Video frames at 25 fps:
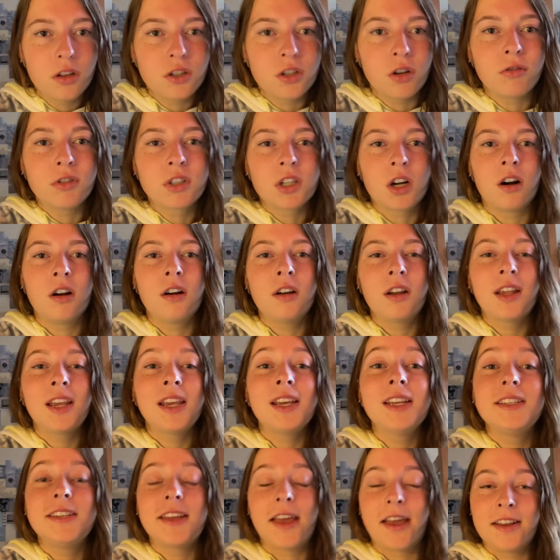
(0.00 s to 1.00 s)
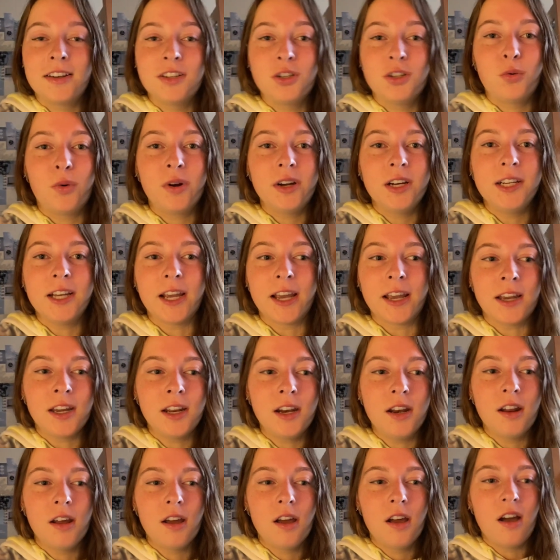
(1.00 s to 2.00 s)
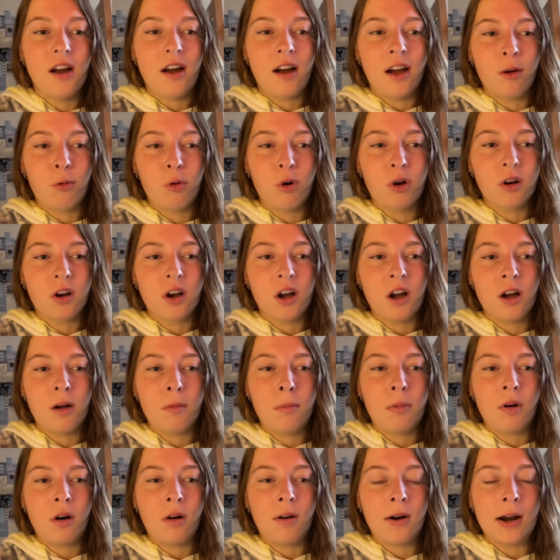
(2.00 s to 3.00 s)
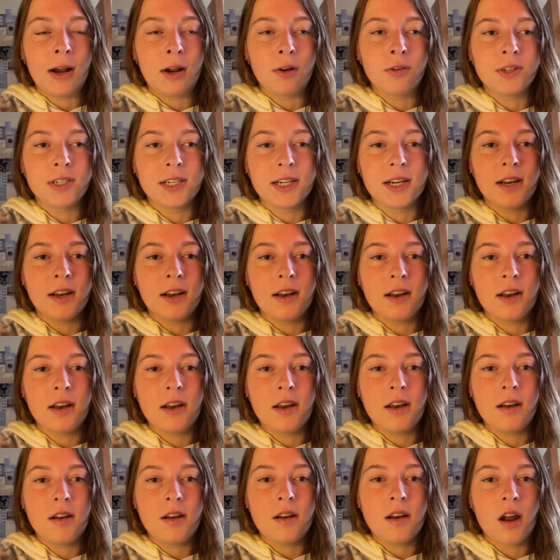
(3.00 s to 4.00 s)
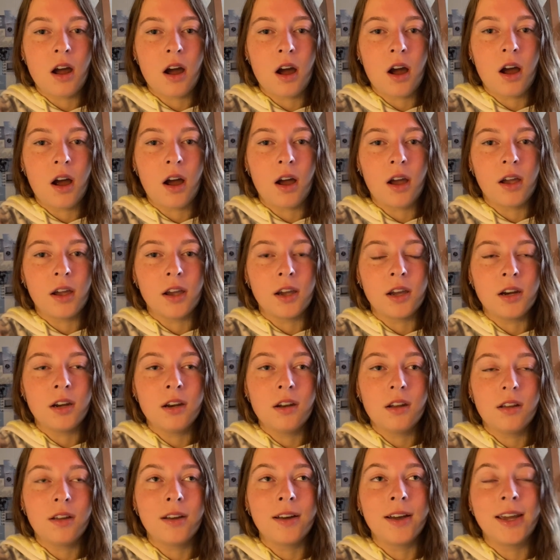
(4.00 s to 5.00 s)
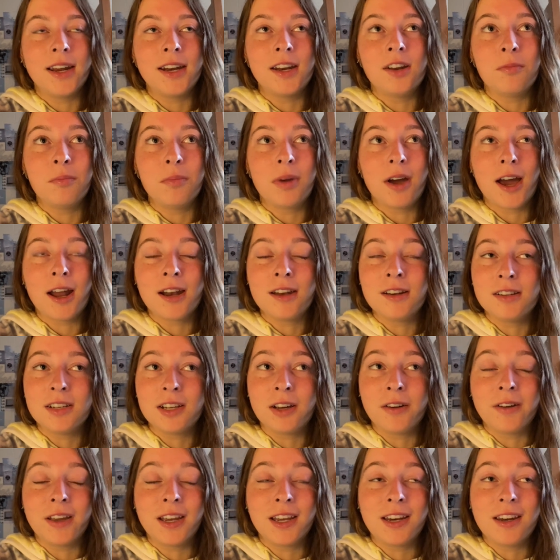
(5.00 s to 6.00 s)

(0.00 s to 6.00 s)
So it's currently 10:28. I woke up around 9, laid in bed until like